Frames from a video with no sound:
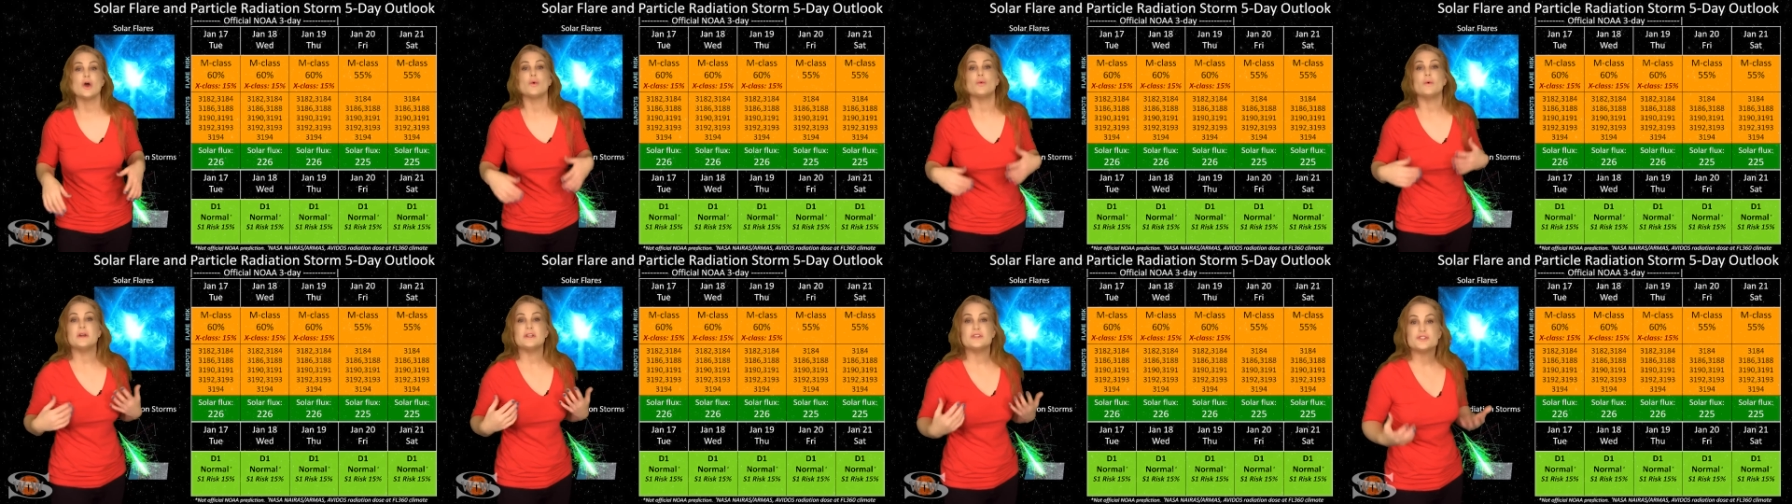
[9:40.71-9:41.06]

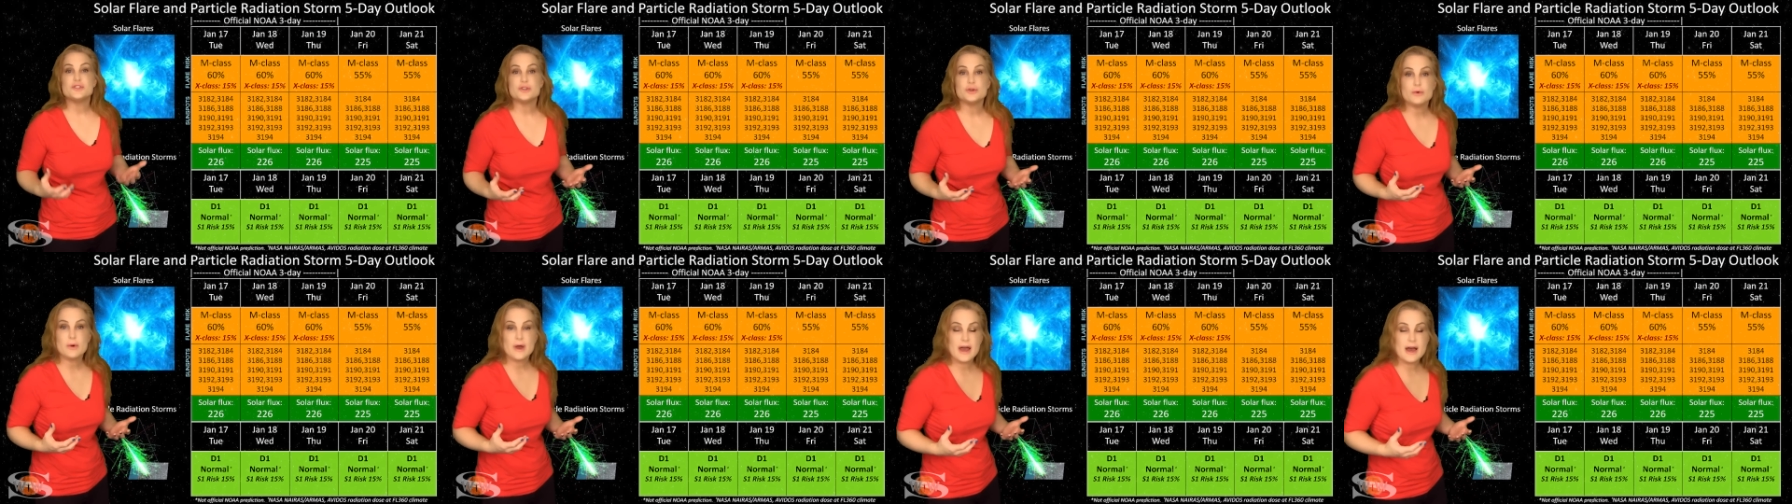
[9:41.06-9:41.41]
we
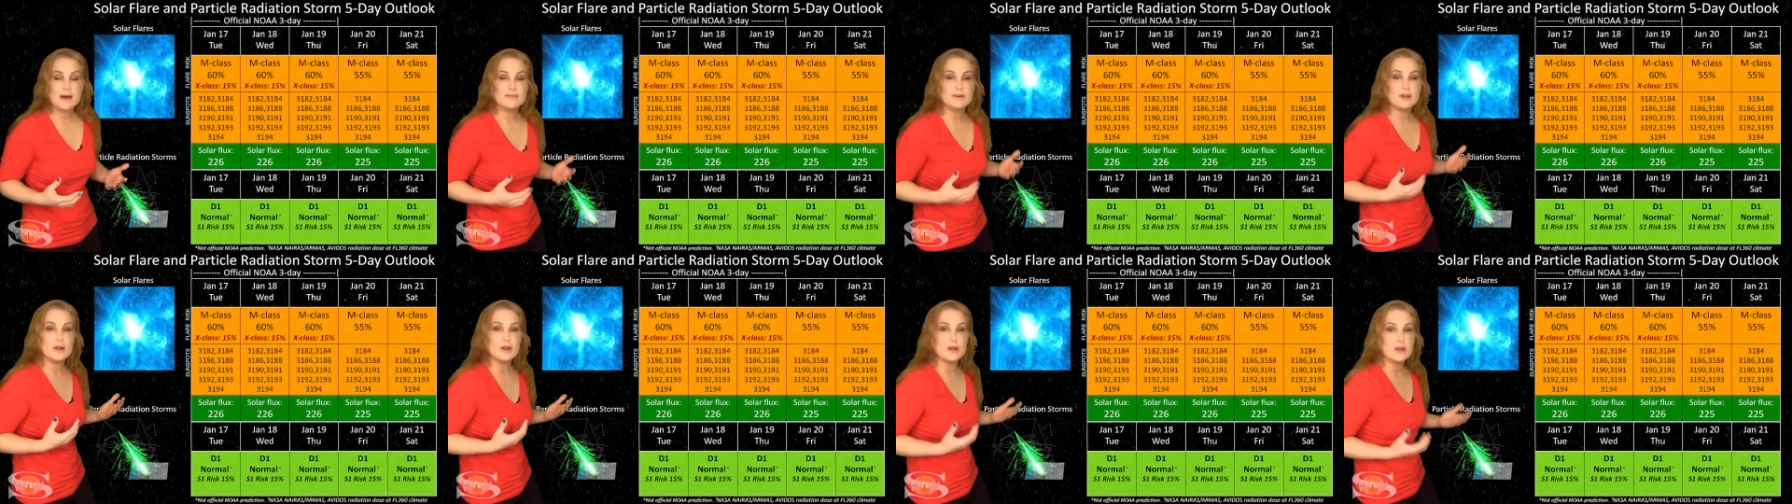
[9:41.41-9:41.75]
do
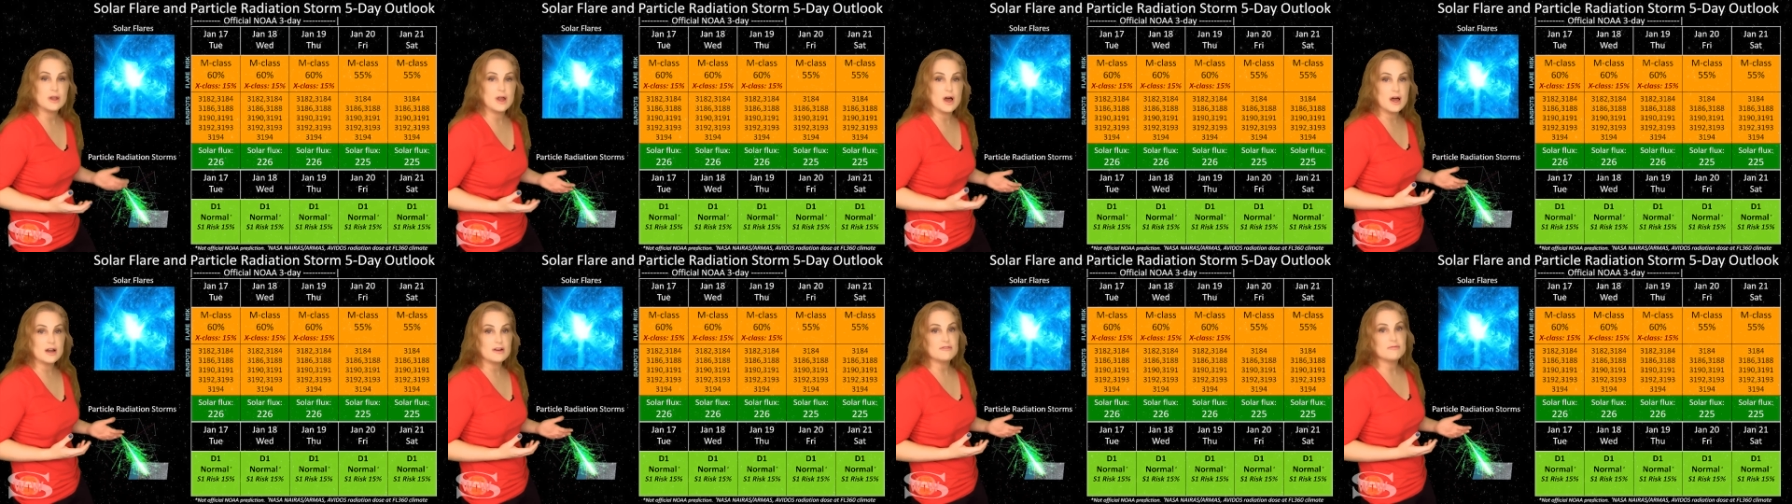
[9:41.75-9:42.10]
have a
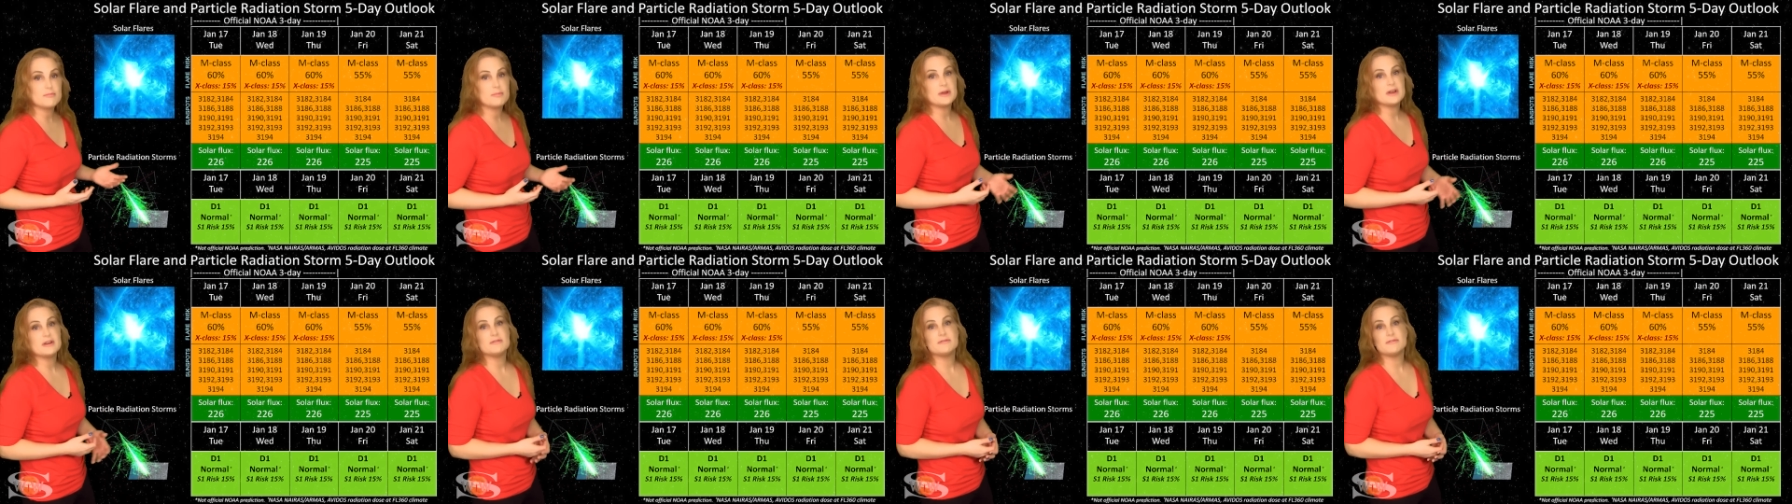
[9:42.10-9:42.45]
lot
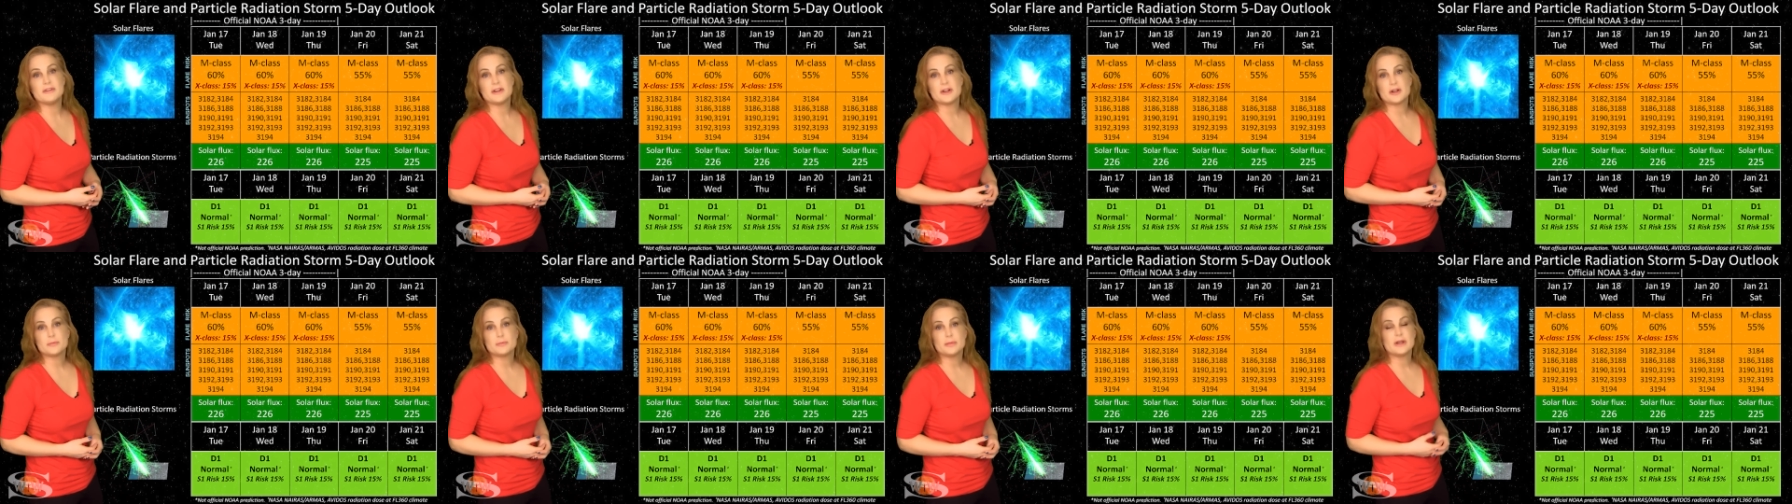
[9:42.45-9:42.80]
of big
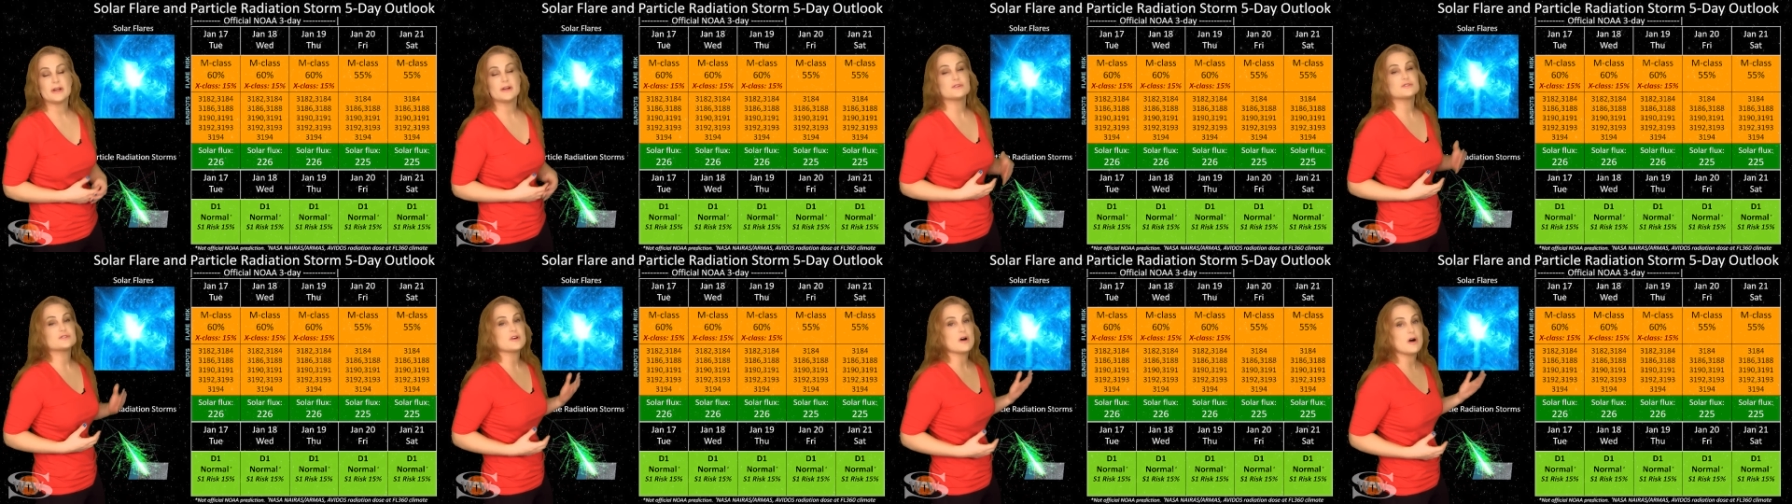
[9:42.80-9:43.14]
flare
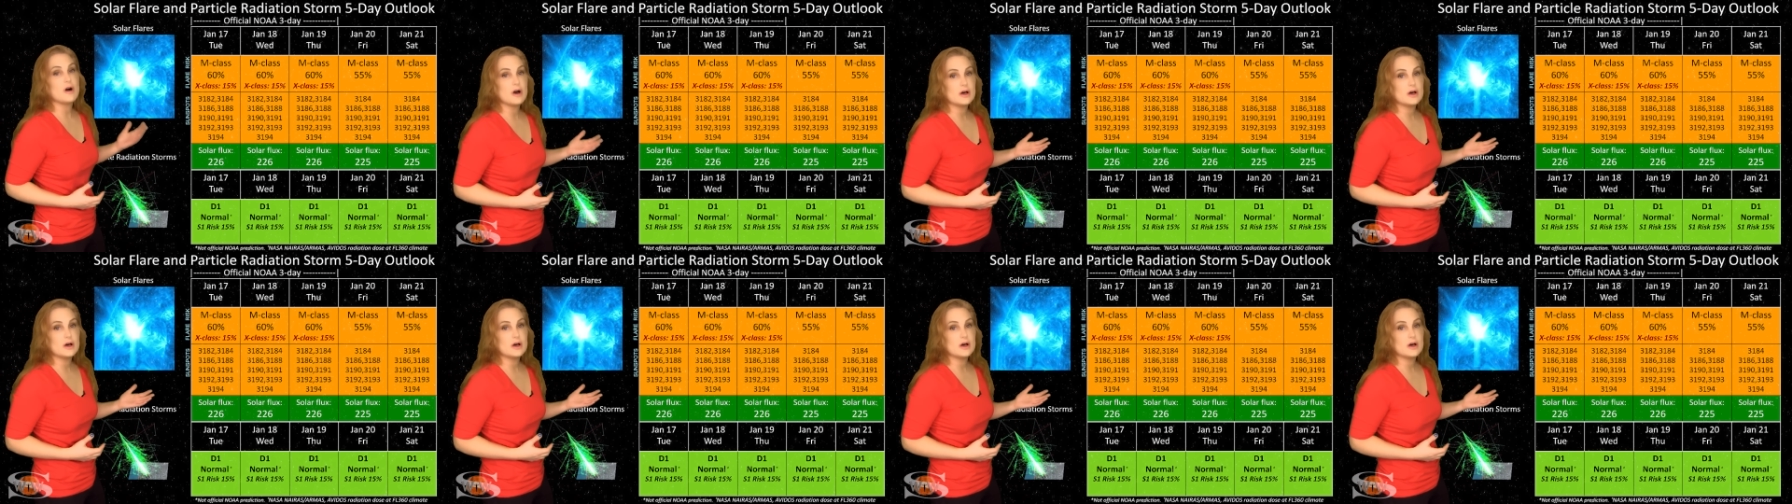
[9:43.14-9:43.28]
players